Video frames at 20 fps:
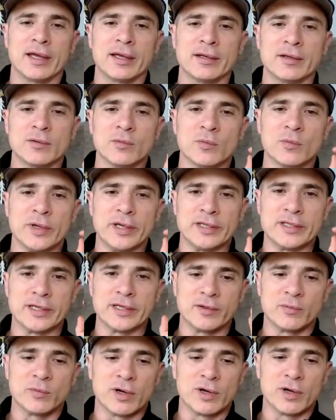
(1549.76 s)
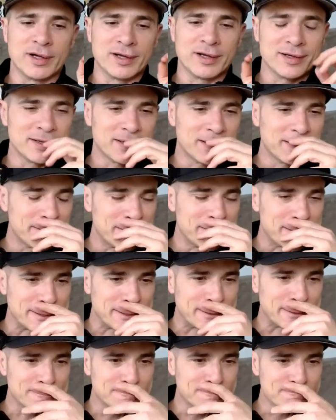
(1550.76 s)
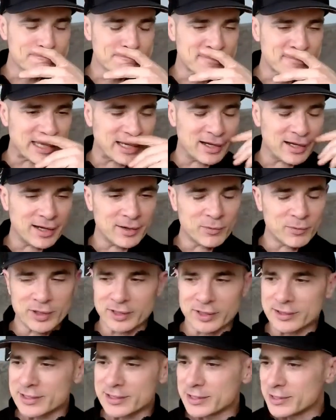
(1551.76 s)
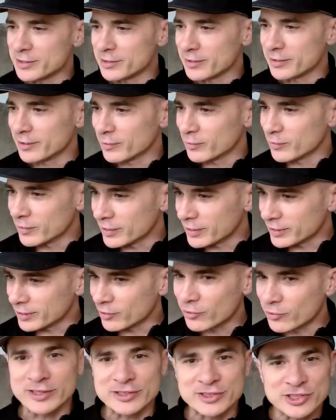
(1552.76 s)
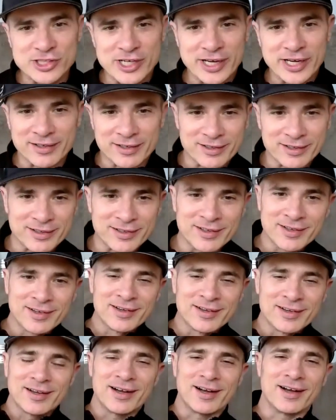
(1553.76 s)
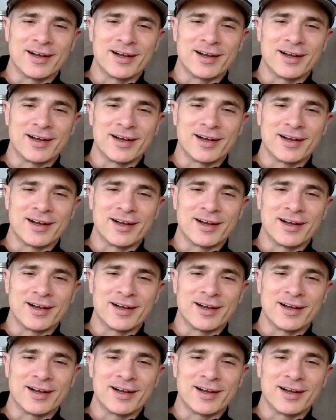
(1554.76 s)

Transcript: and we did one. I wanted to do the one Chris Jenner,